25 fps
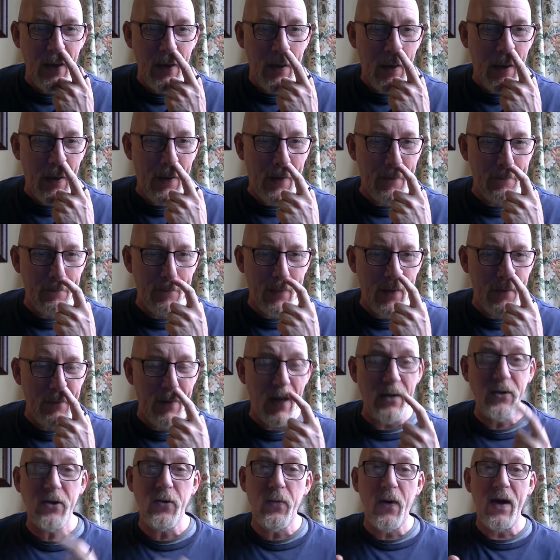
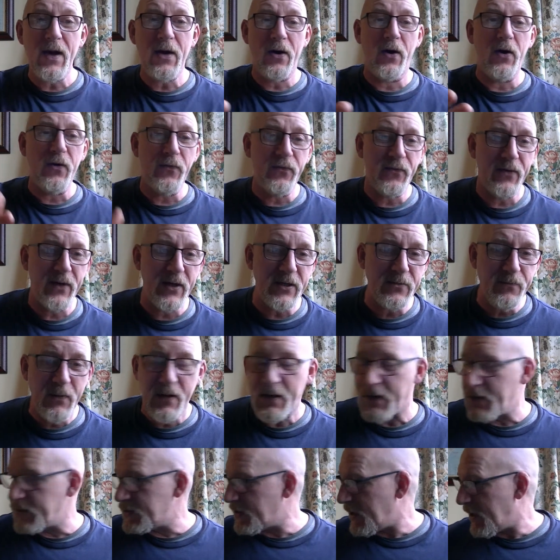And quite often it's
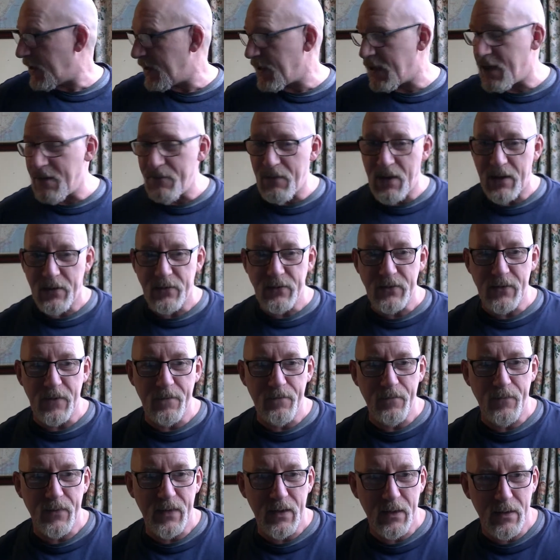because their emails are
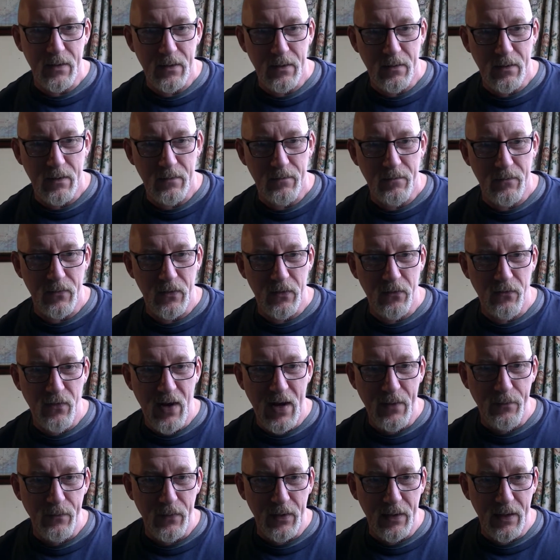
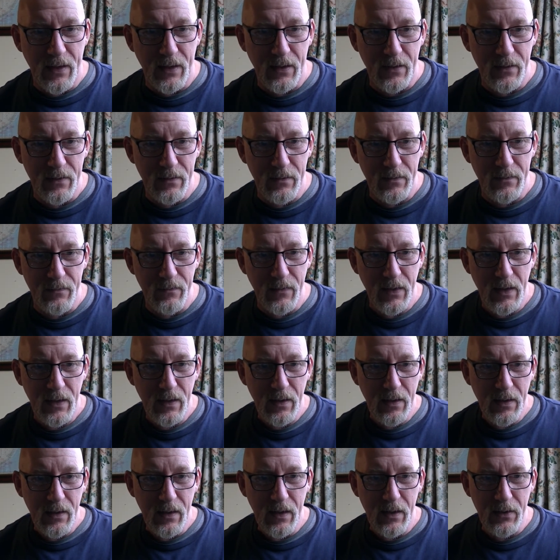rambling and
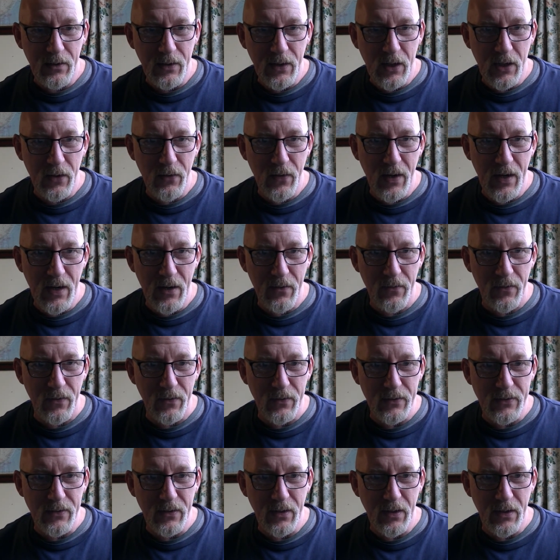
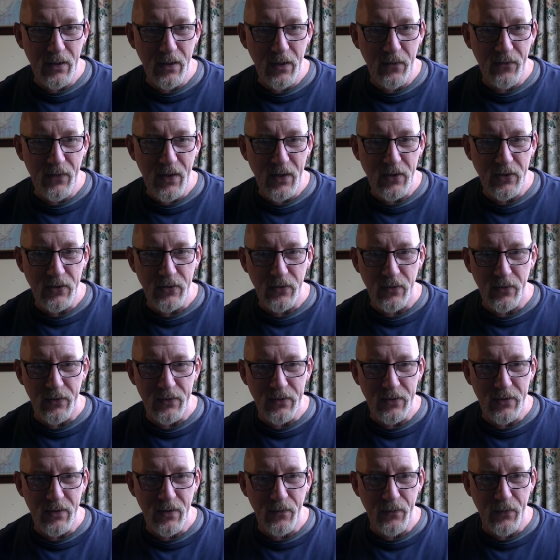incoherent. If they're short and
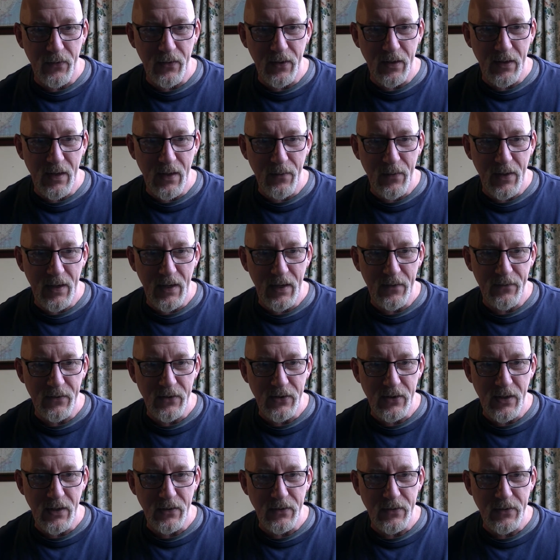to the point, they might have a
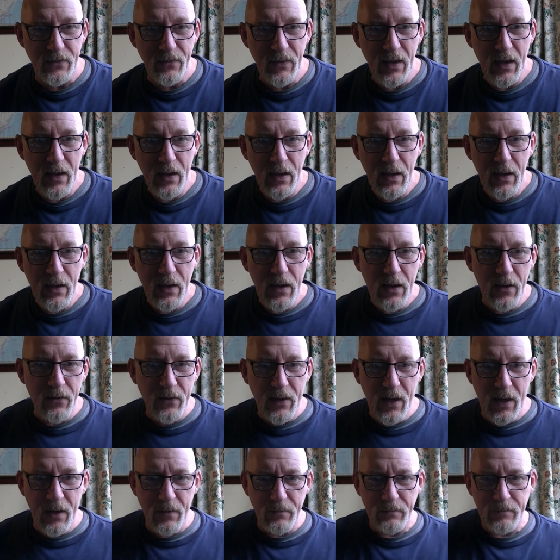chance.
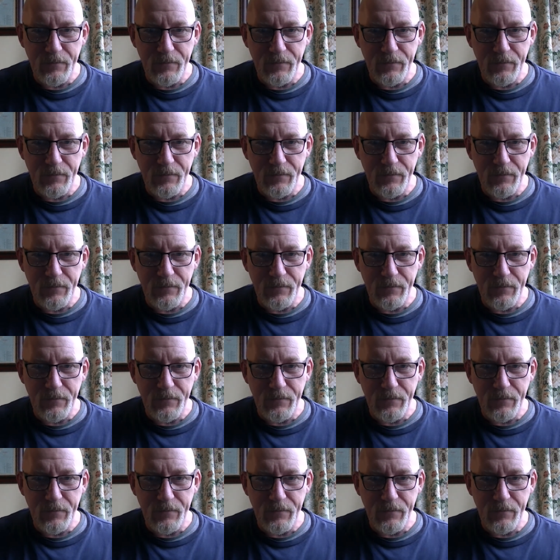Okay.